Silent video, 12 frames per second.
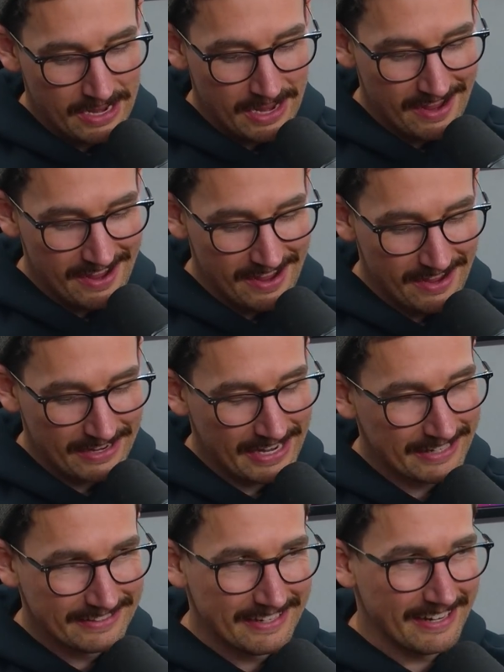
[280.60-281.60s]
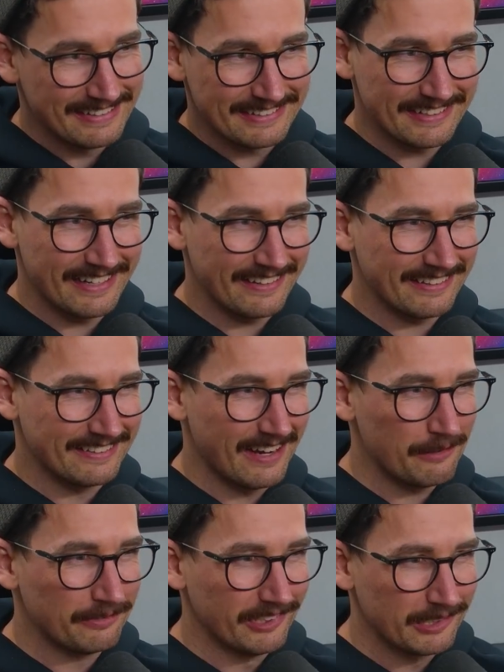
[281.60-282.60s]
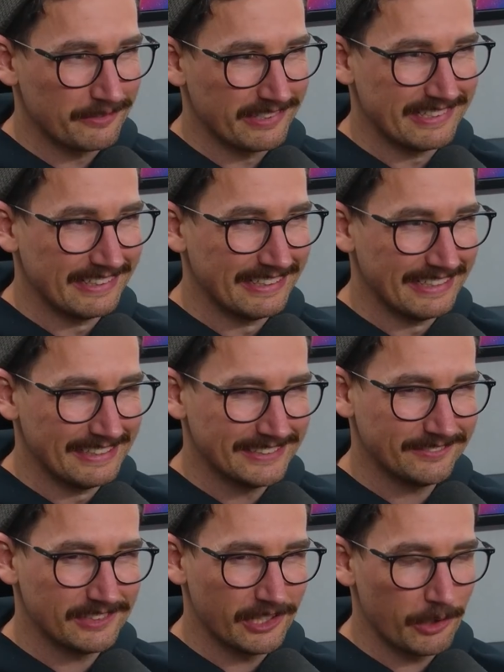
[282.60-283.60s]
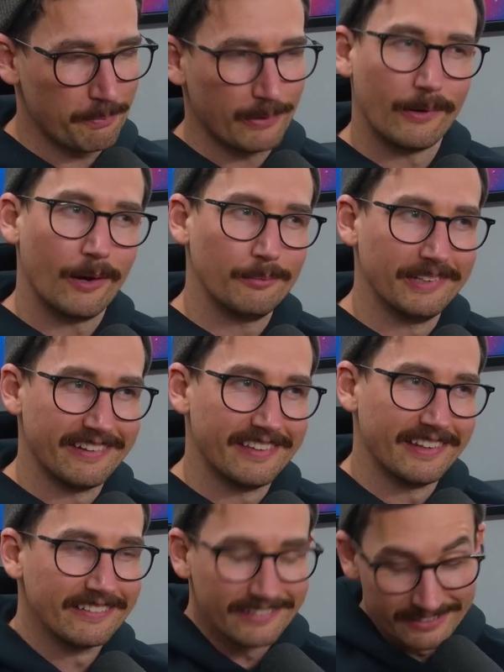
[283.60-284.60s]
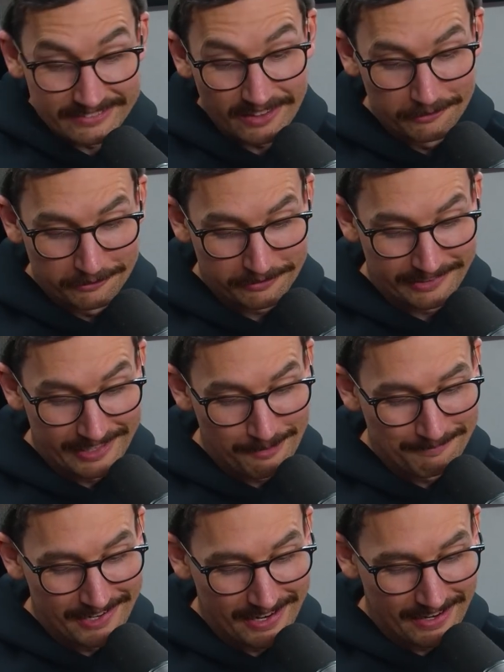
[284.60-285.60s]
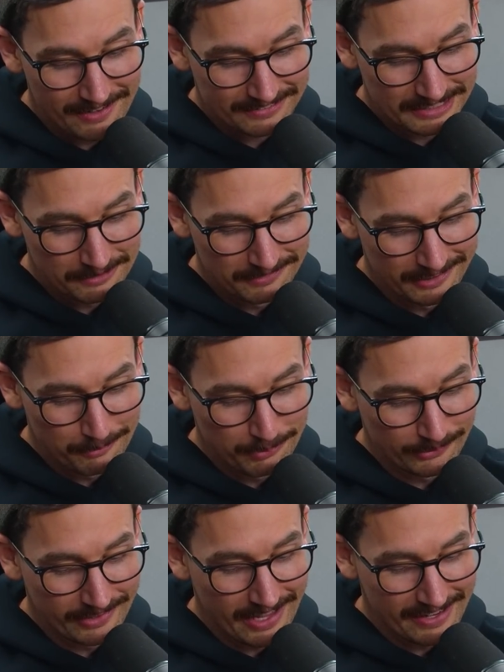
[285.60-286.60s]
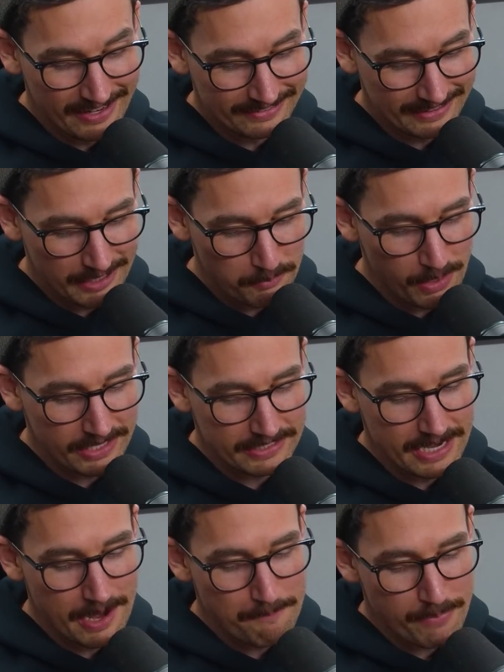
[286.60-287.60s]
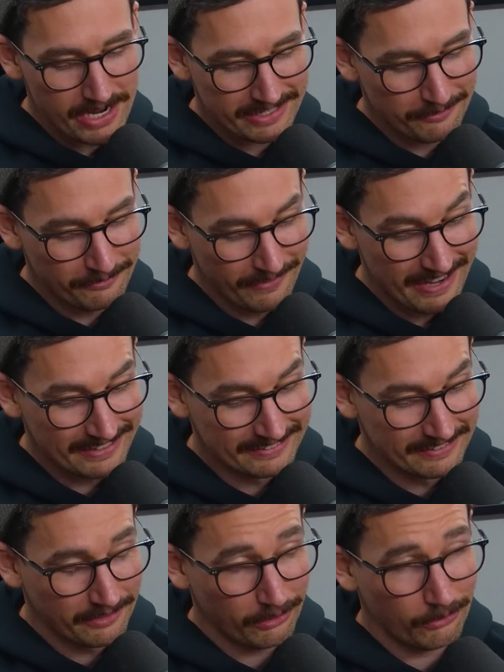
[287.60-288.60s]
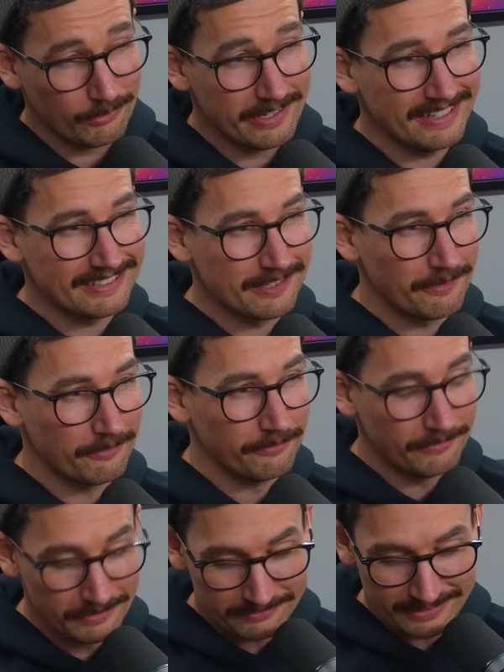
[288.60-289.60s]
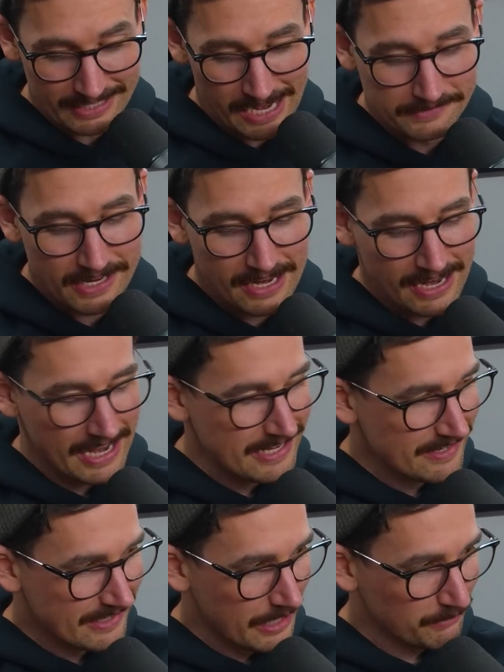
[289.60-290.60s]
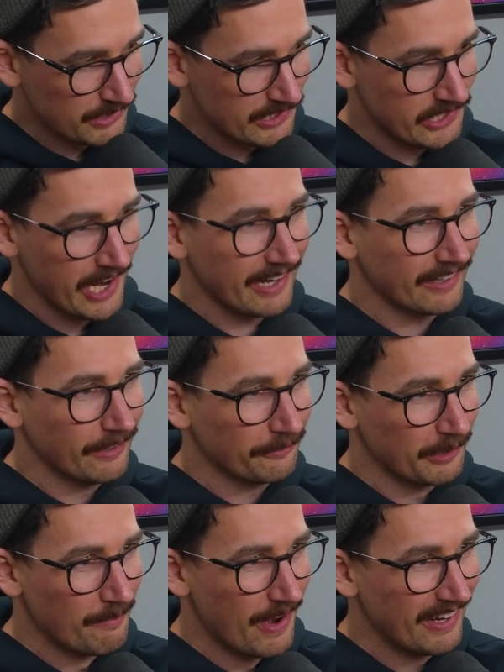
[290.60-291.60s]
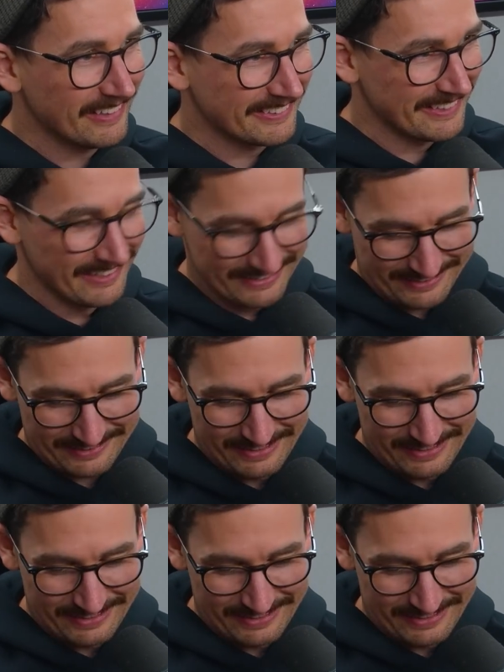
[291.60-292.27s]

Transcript: And yeah, just another tough loss for Sydney. Got to probably think that it's over for them now. I'm going to put that out there. But yeah, Buddy Franklin, 350 games. He just keeps checking off the milestones.